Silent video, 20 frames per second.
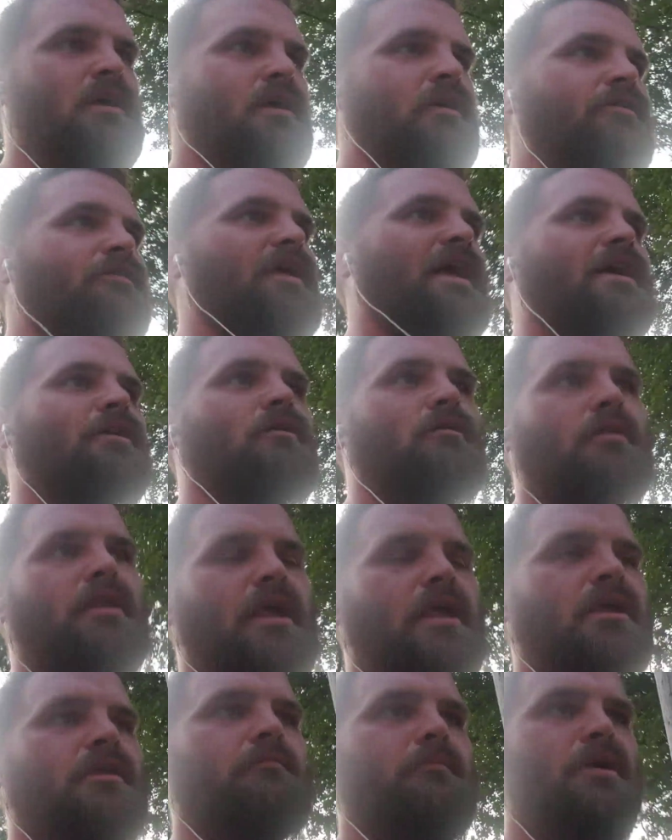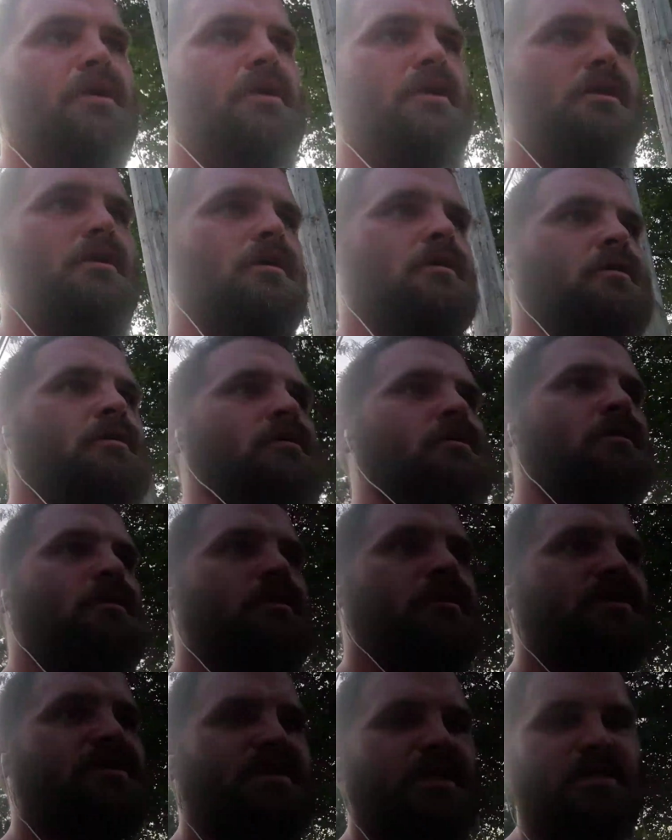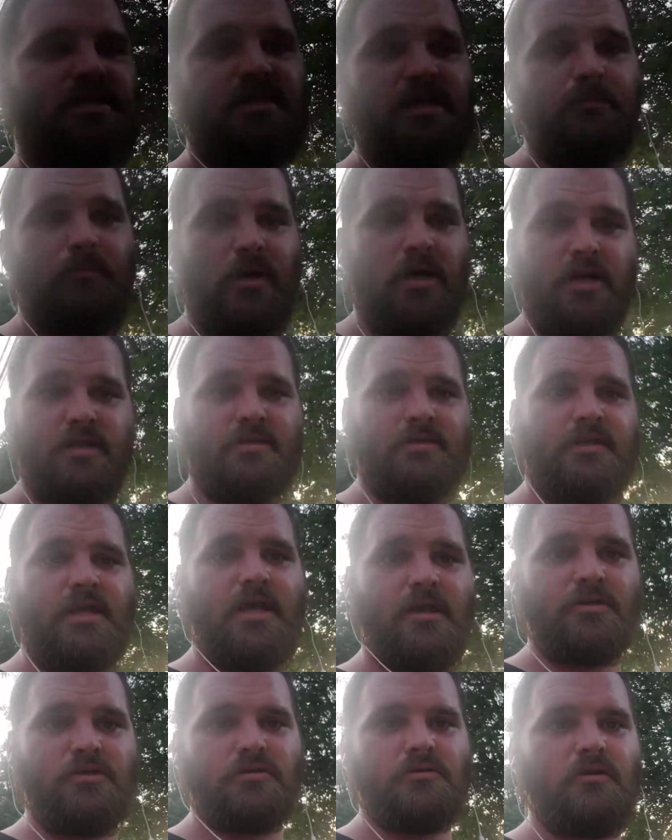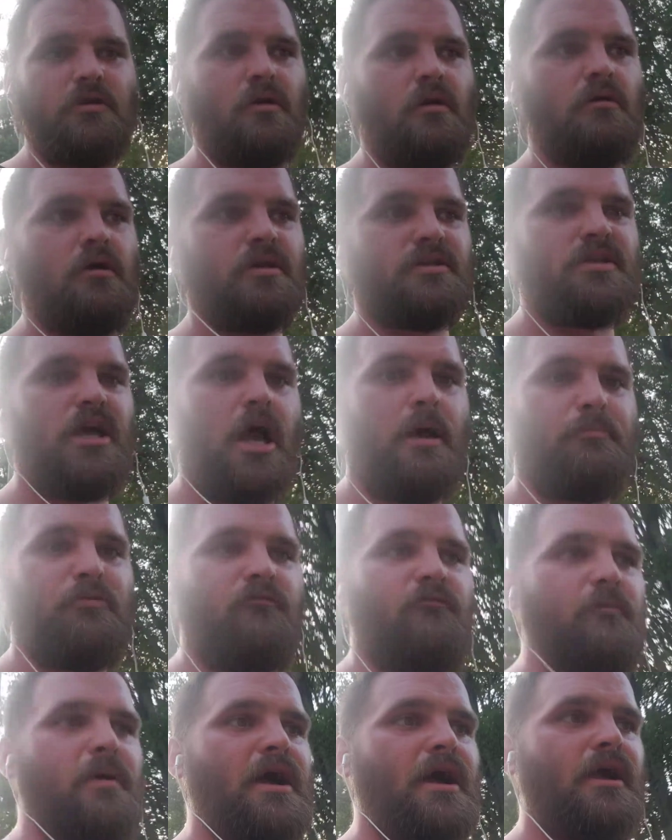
That'll land me $60 extra on top of